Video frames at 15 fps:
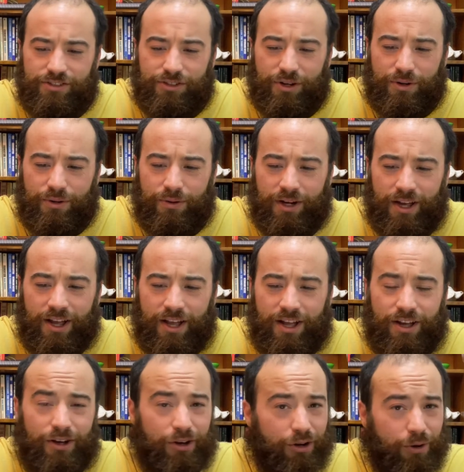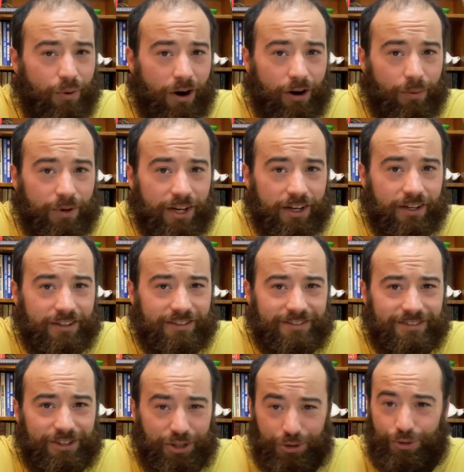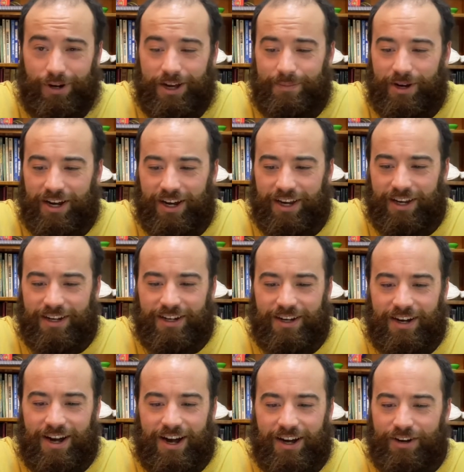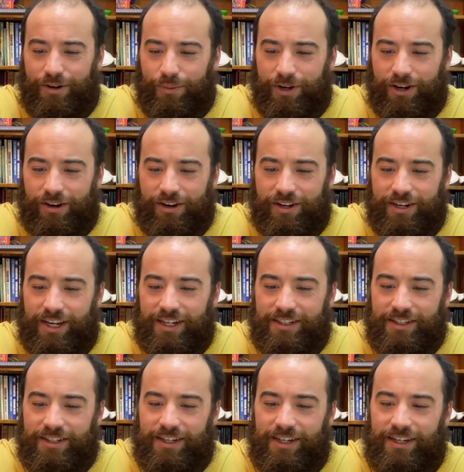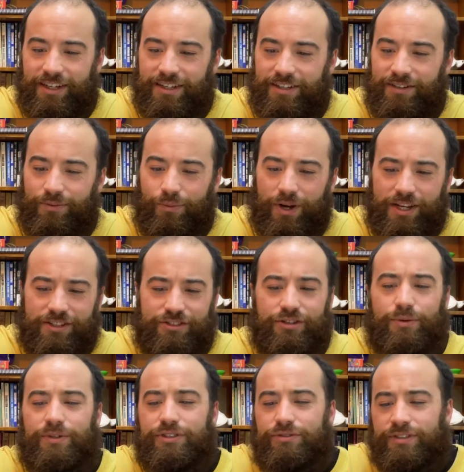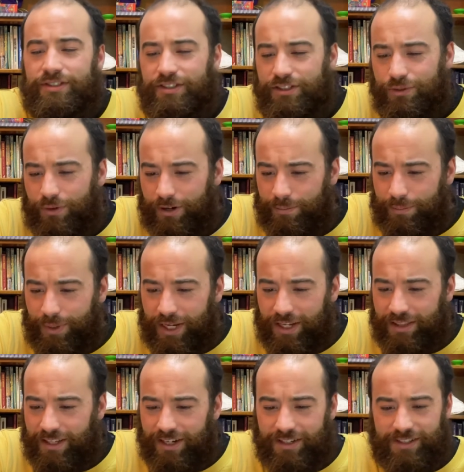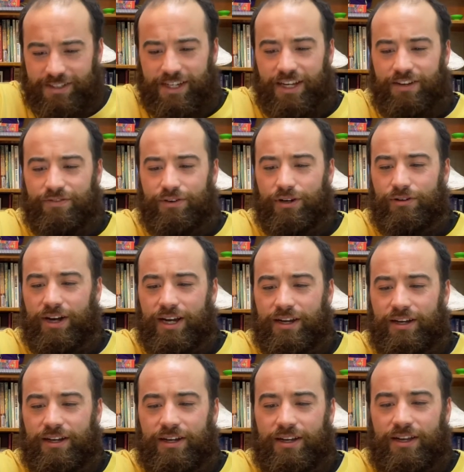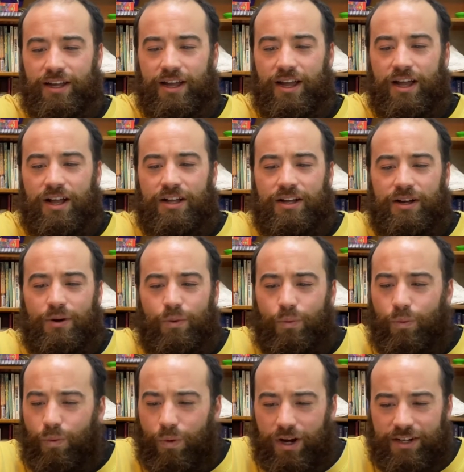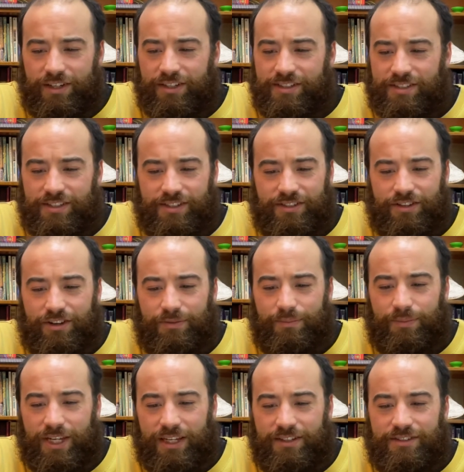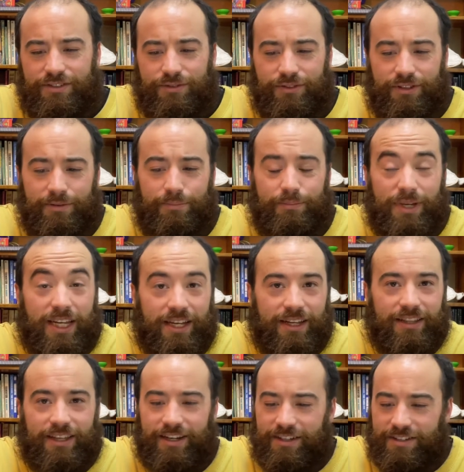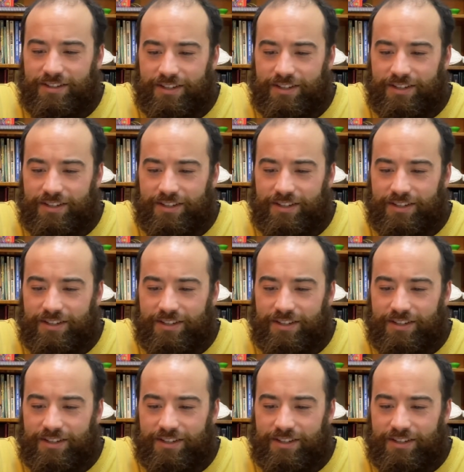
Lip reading: So, who are we? Who am I? I know we are all connected in ways so intrinsic to our being that is taken for granted. What does this all mean to the me that